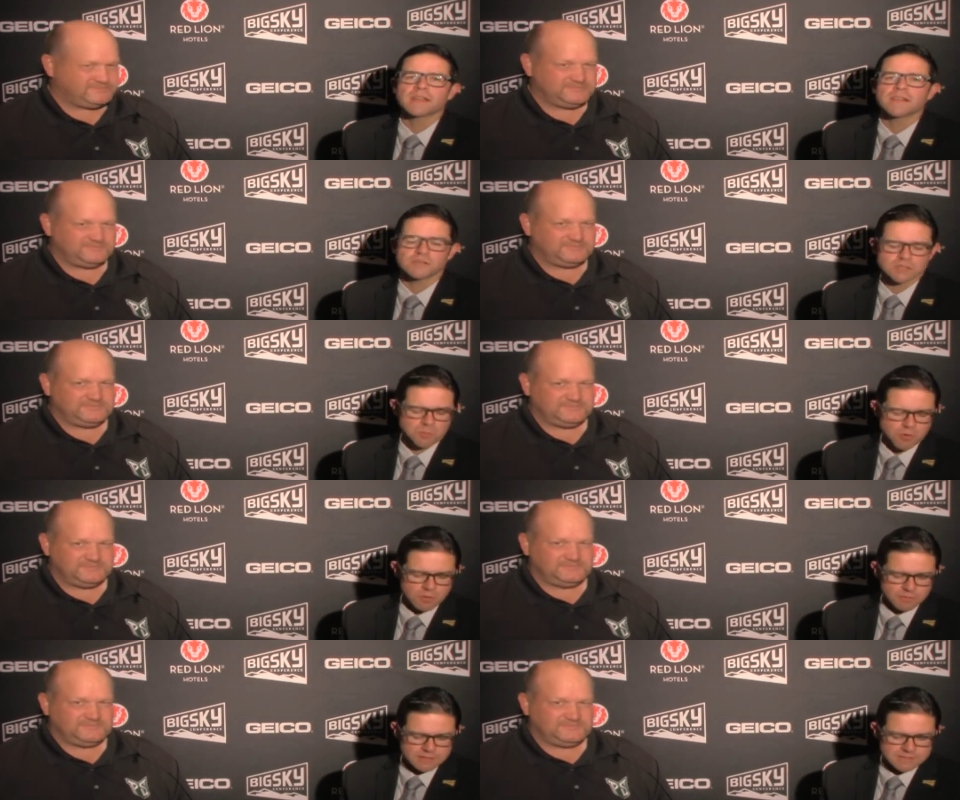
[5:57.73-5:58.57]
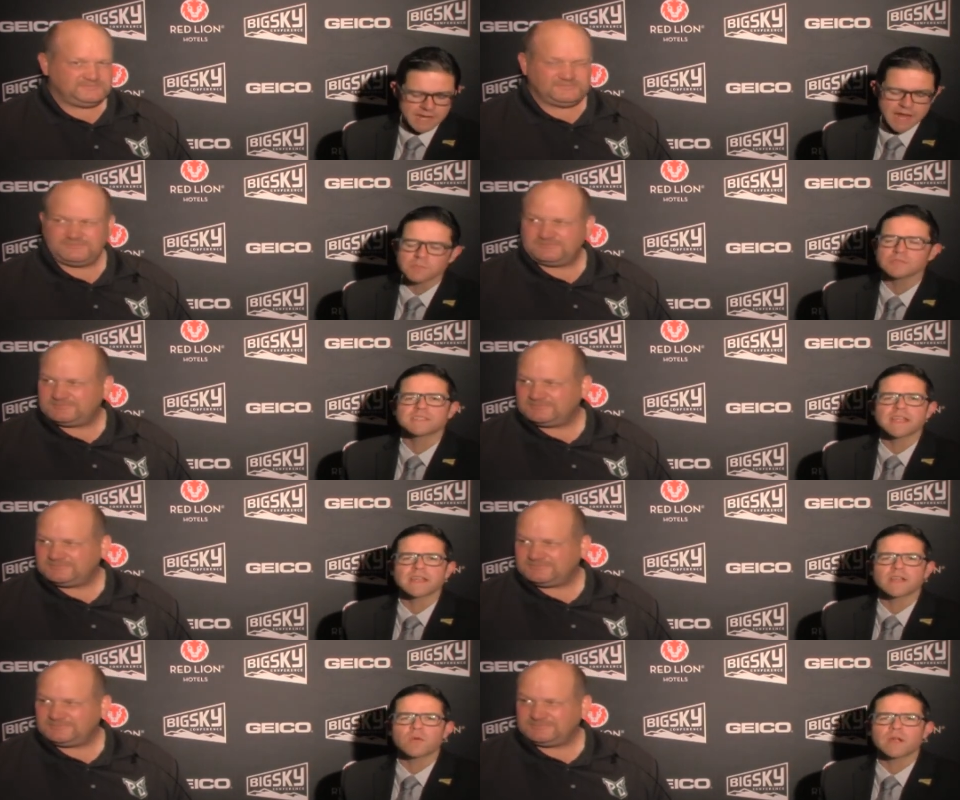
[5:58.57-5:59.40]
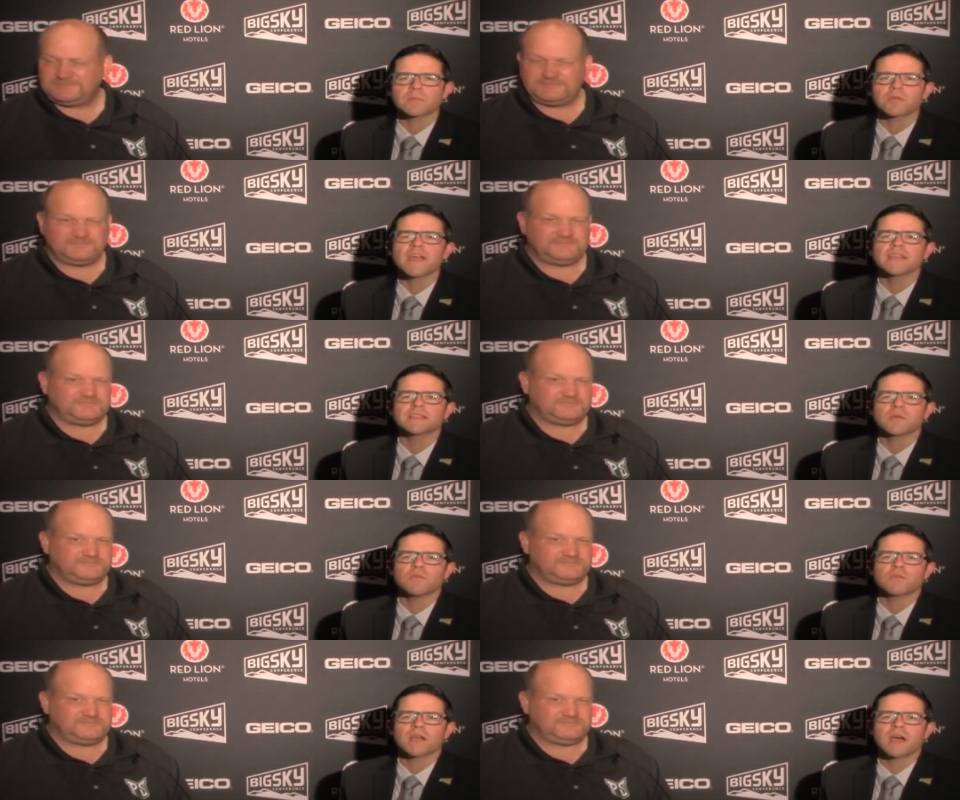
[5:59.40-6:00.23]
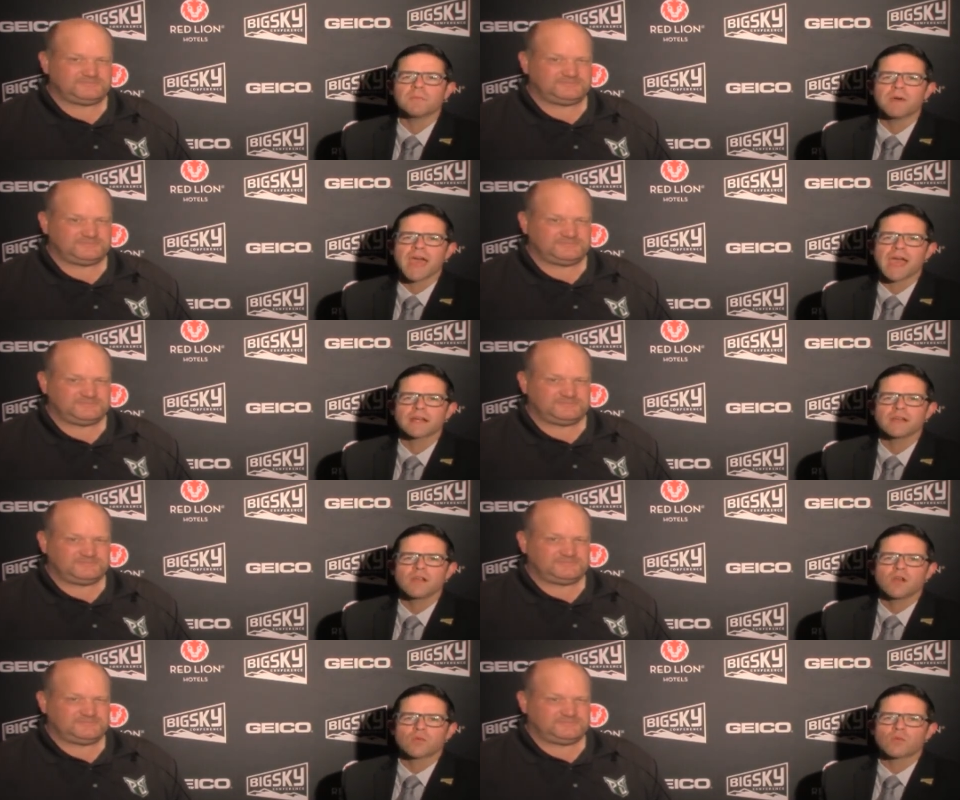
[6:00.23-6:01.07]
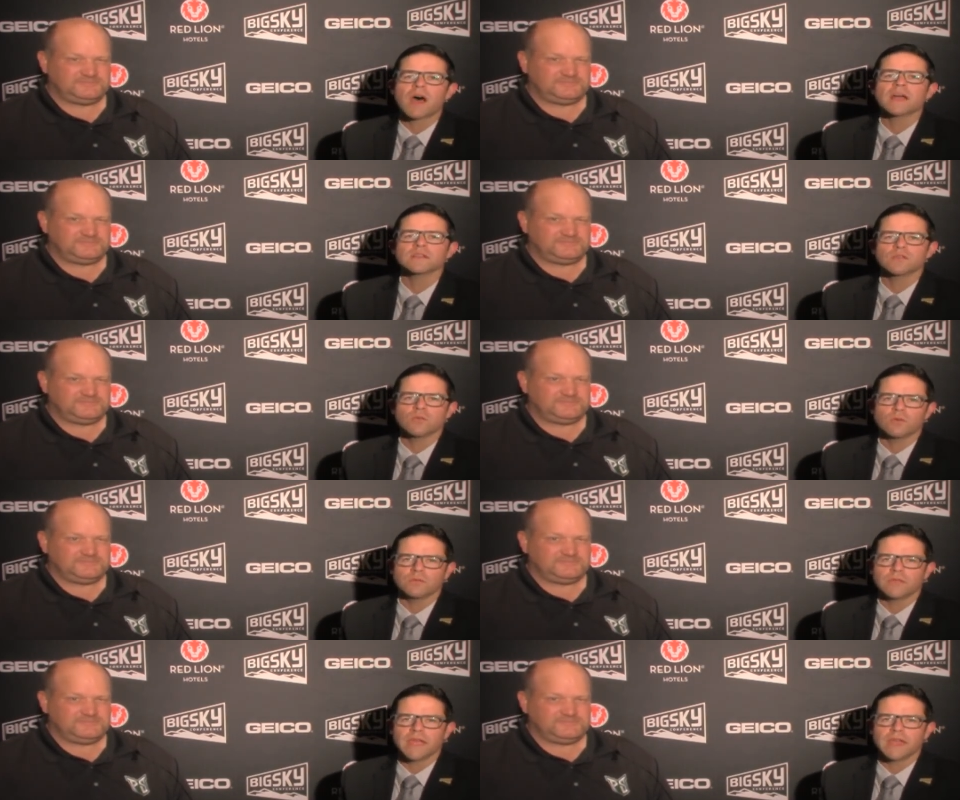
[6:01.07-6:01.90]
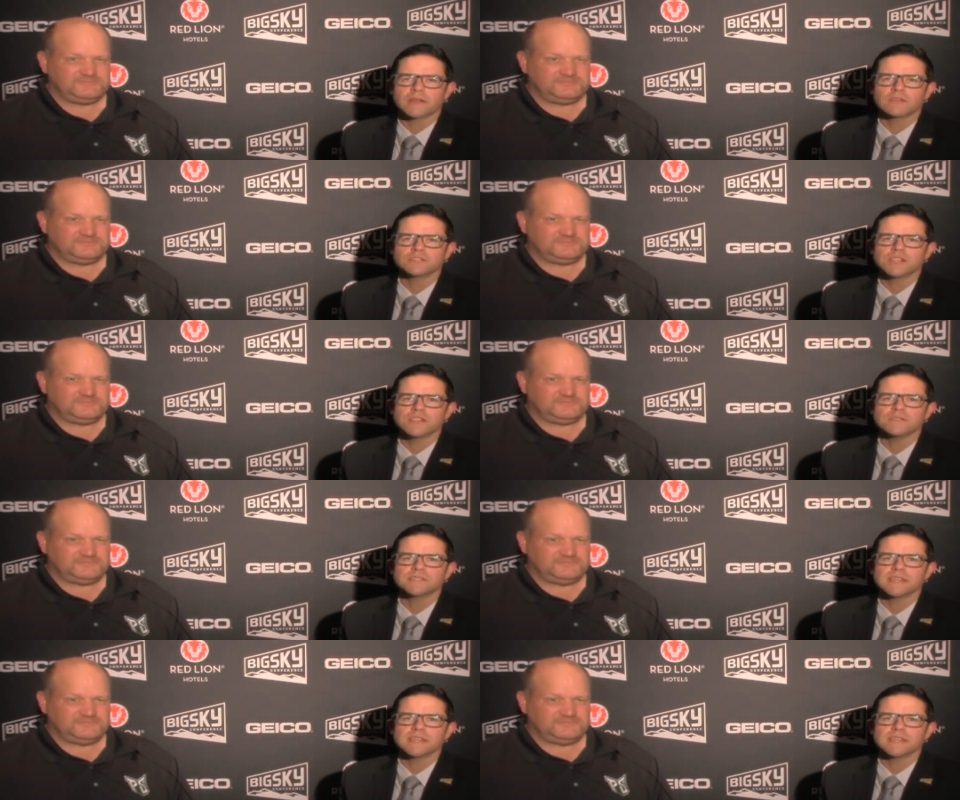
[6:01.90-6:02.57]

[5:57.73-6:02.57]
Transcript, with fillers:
Speaker 1: coach of Portland State. We'll take a quick break, then we'll come back. Ron Gould, the head coach of UC